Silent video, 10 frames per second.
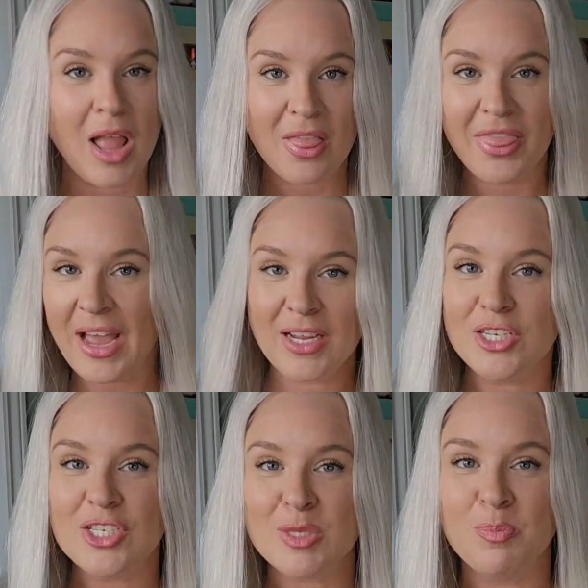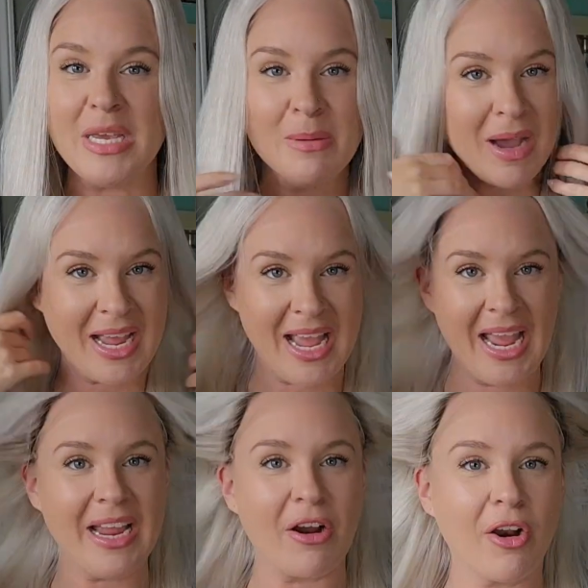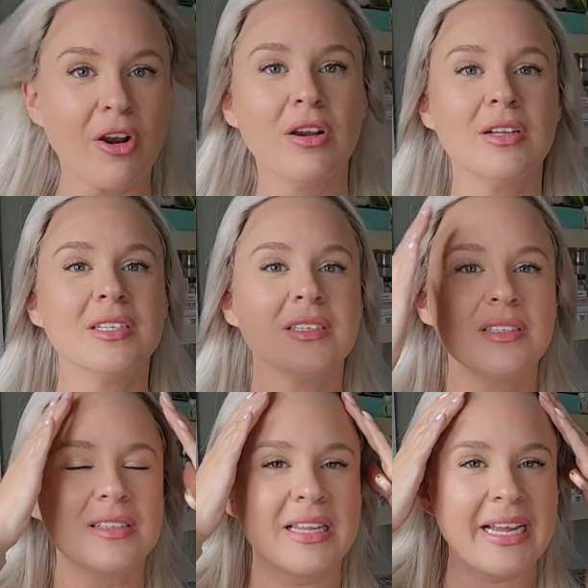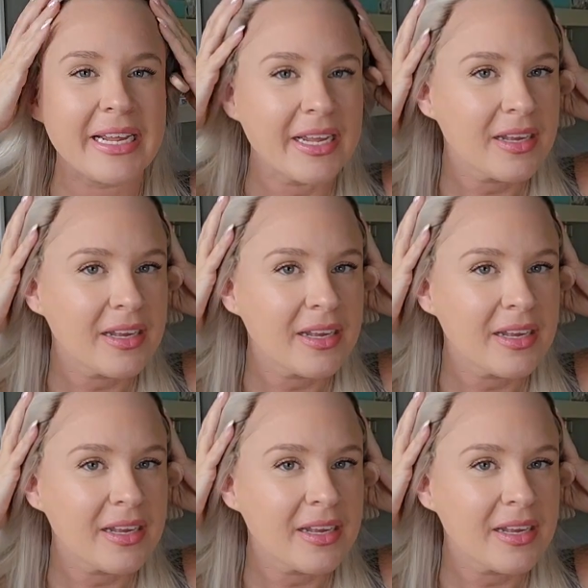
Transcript: that could just be my hair. Like,